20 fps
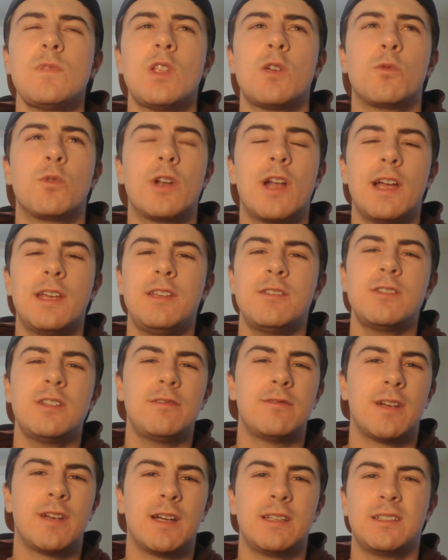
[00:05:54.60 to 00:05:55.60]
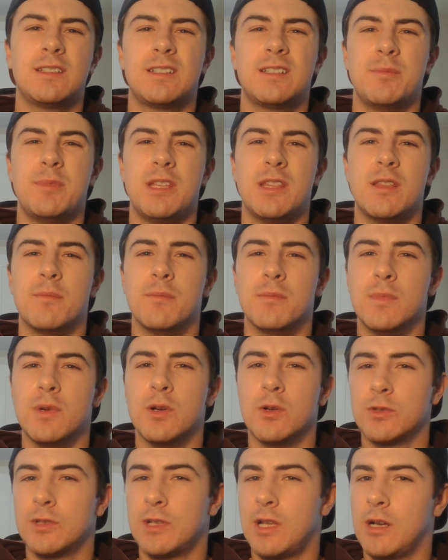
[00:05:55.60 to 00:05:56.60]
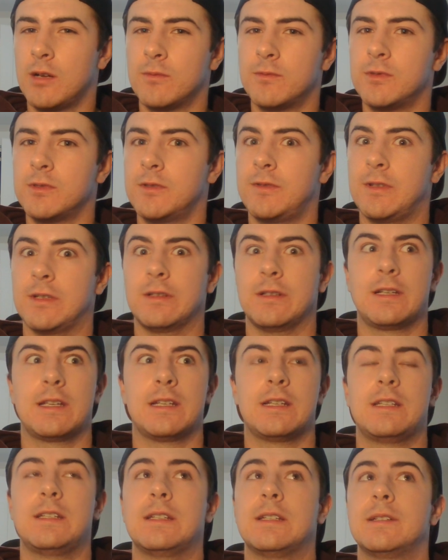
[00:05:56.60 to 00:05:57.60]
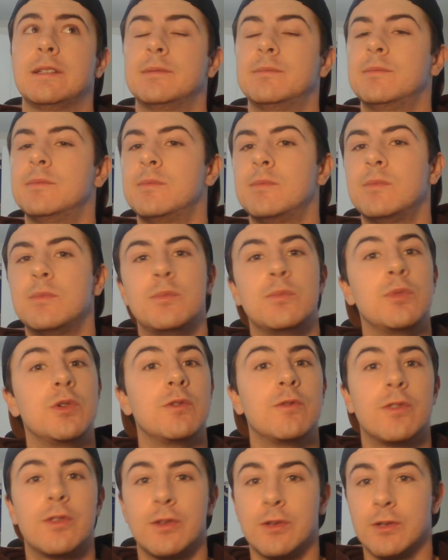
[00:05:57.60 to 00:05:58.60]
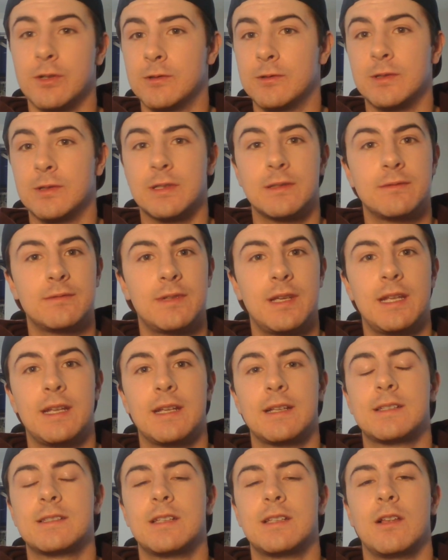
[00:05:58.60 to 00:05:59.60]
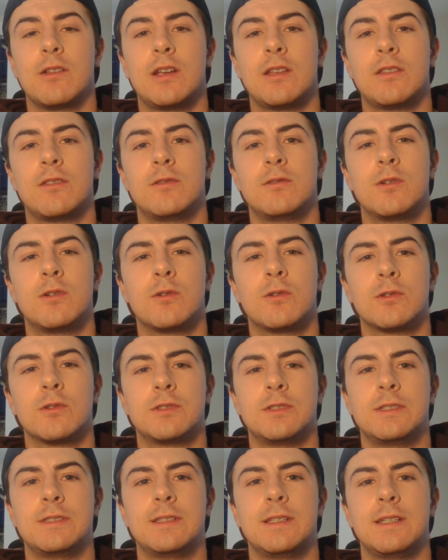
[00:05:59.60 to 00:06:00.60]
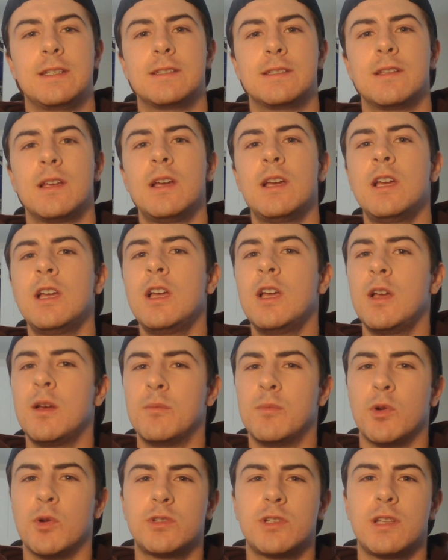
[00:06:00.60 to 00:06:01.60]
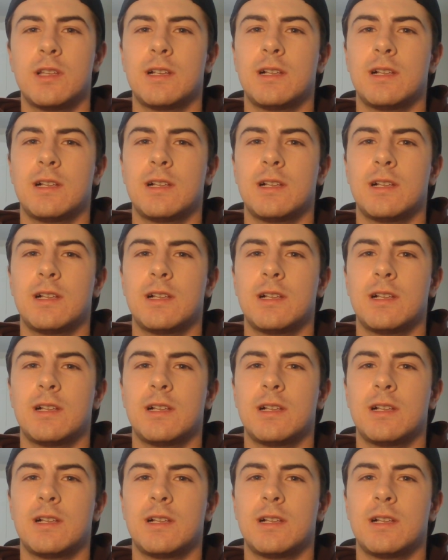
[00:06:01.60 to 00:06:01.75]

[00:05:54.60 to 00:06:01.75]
what I usually find to be the most helpful if you're looking to move through and accelerate through courses is most of the